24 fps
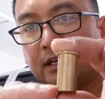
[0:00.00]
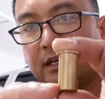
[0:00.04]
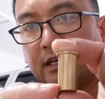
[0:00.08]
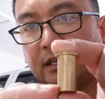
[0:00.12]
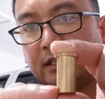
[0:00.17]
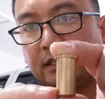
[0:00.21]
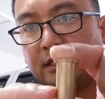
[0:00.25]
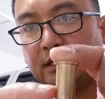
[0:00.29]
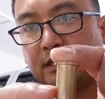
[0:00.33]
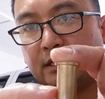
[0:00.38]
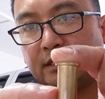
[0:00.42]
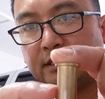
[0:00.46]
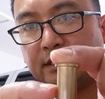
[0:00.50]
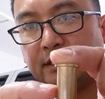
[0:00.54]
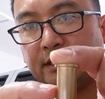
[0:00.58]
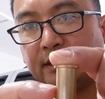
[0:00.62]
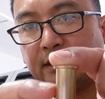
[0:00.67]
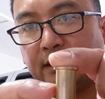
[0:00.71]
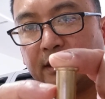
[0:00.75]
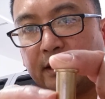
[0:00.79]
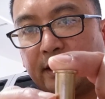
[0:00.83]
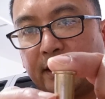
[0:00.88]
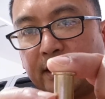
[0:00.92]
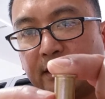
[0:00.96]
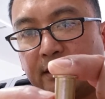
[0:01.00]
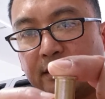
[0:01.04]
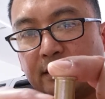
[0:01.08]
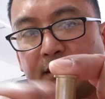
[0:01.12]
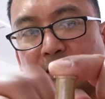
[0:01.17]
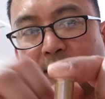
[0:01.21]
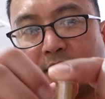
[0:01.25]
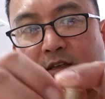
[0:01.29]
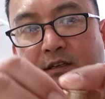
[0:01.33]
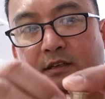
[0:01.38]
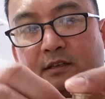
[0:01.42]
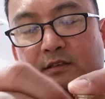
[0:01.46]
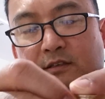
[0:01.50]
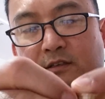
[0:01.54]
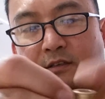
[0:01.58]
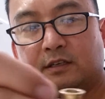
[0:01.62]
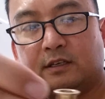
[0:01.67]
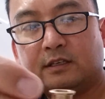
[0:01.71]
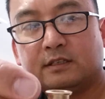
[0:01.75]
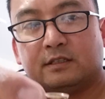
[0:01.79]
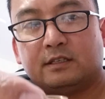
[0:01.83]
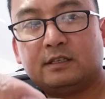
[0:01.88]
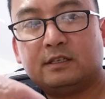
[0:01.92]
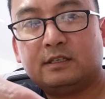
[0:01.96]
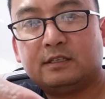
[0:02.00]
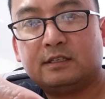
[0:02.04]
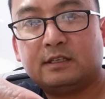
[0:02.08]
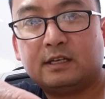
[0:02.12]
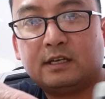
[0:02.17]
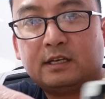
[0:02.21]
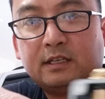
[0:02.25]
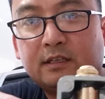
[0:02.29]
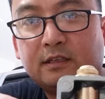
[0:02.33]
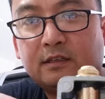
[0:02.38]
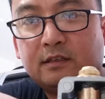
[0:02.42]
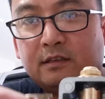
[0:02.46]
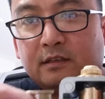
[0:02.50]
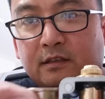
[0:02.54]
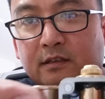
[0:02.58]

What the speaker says: to cut this in length, so you can see it's not.